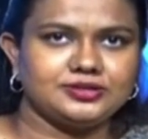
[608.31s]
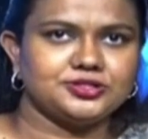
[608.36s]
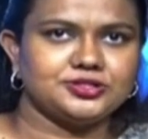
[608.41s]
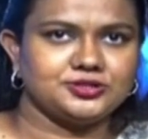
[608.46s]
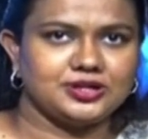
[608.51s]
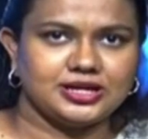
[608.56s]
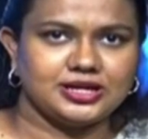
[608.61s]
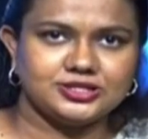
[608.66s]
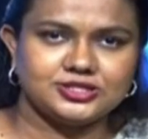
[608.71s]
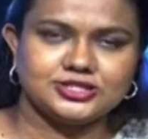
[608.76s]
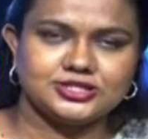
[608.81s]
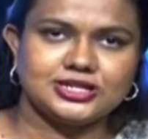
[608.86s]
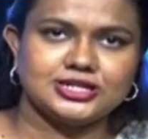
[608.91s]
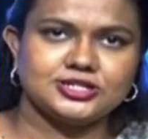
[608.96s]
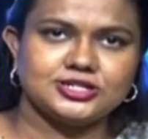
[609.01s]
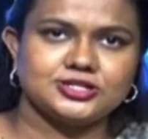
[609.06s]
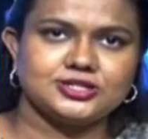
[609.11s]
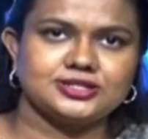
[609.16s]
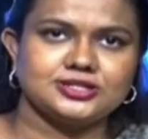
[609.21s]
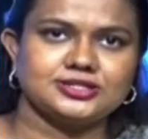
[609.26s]

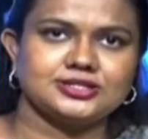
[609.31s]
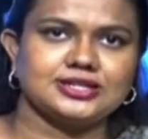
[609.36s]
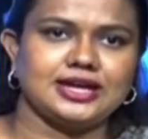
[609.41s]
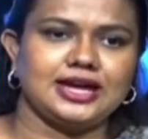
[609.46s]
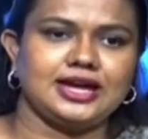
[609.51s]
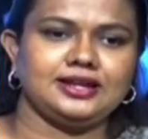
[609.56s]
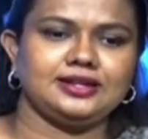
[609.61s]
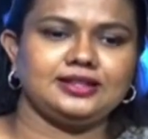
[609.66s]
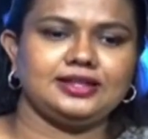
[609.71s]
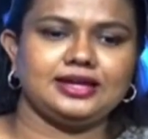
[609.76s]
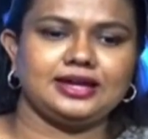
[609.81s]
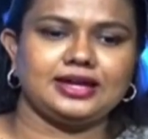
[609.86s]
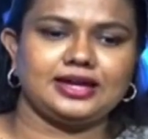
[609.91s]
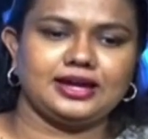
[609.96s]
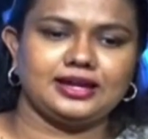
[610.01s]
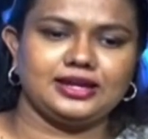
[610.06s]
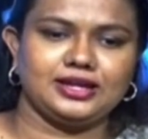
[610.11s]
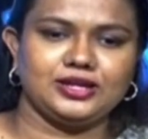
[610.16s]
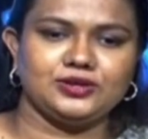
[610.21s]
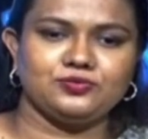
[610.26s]
transactions, and they
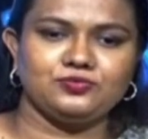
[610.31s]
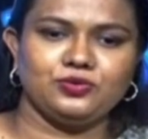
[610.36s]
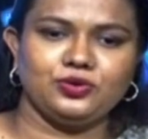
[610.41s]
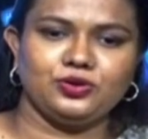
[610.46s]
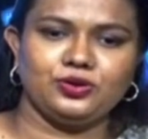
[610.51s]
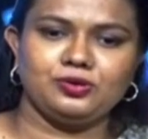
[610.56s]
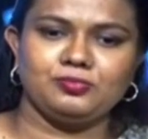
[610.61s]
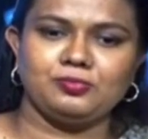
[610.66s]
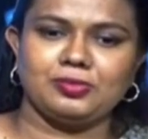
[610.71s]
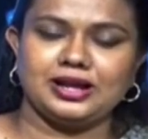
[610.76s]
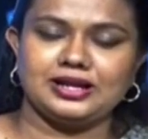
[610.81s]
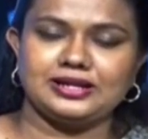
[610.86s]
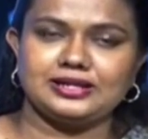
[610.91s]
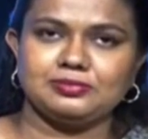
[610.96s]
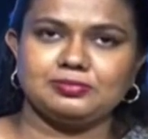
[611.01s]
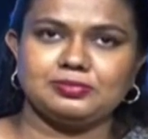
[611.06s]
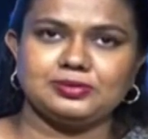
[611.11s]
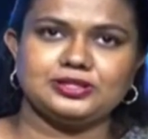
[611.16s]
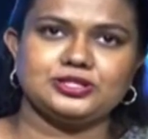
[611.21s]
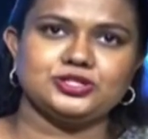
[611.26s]
can involve
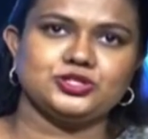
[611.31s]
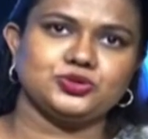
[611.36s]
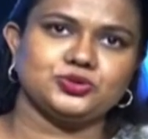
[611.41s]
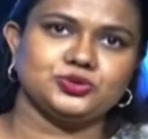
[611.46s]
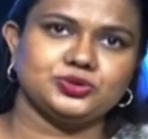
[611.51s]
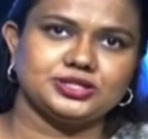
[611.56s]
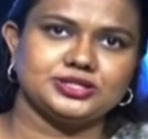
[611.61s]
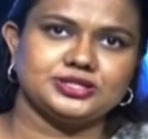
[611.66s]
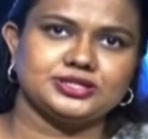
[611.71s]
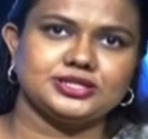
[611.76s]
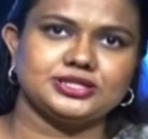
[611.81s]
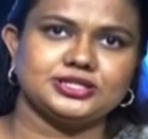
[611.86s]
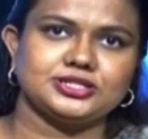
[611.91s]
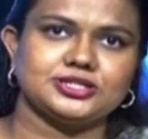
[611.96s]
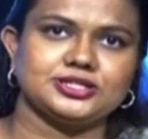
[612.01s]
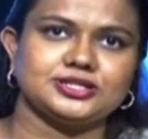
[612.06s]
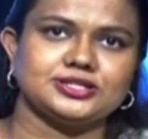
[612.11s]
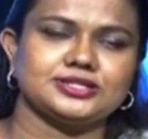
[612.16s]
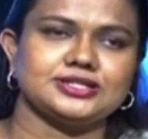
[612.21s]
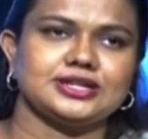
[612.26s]
multiple
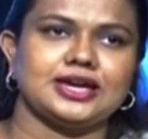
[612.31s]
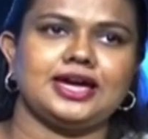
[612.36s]
jurisdictions,